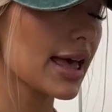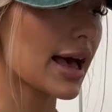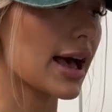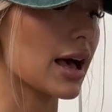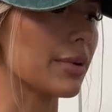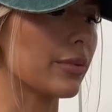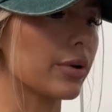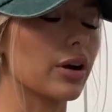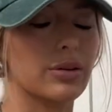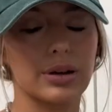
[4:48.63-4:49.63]
And we
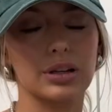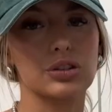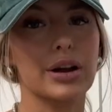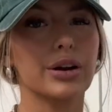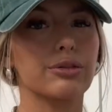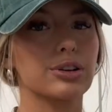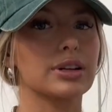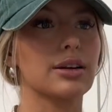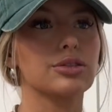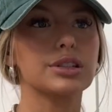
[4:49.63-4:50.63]
are going to drag her root
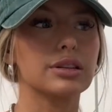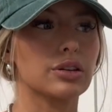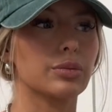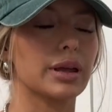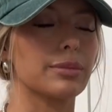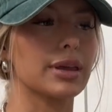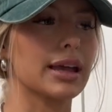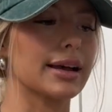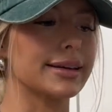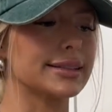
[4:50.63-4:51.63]
down just a little bit
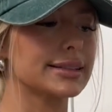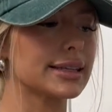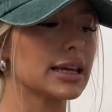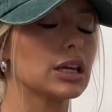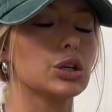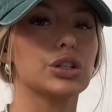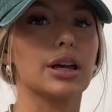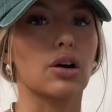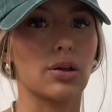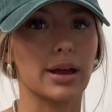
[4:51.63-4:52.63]
because she had
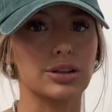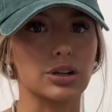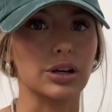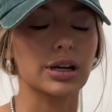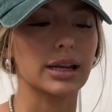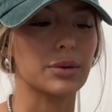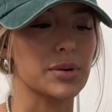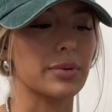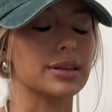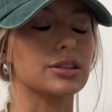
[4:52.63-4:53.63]
all that dark and we
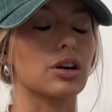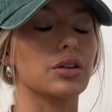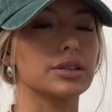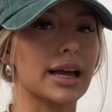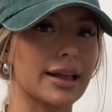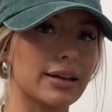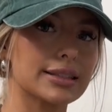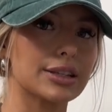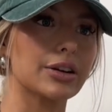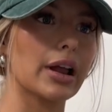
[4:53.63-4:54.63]
placed all those highlights
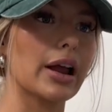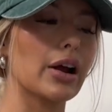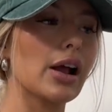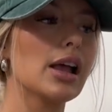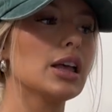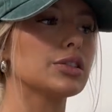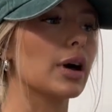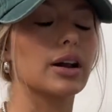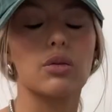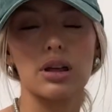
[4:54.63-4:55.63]
in her hair. So
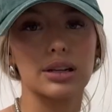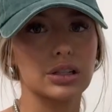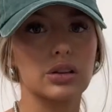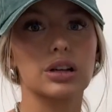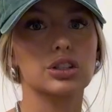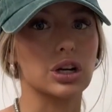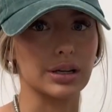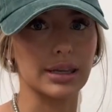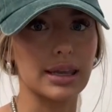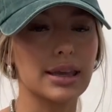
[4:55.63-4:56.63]
I don't want it to look
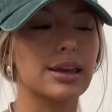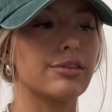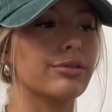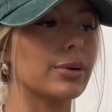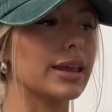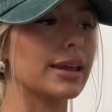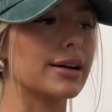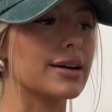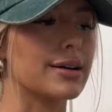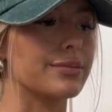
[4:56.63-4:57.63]
chunky if we
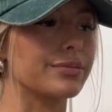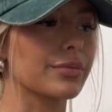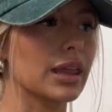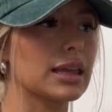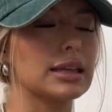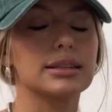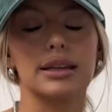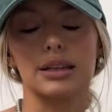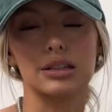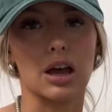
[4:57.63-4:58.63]

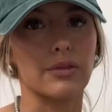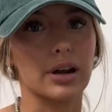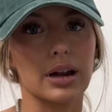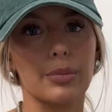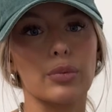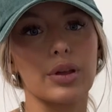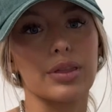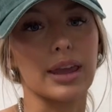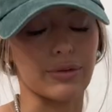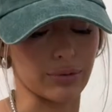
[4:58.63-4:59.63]
didn't soften it up with
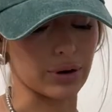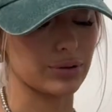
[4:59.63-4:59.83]
a root.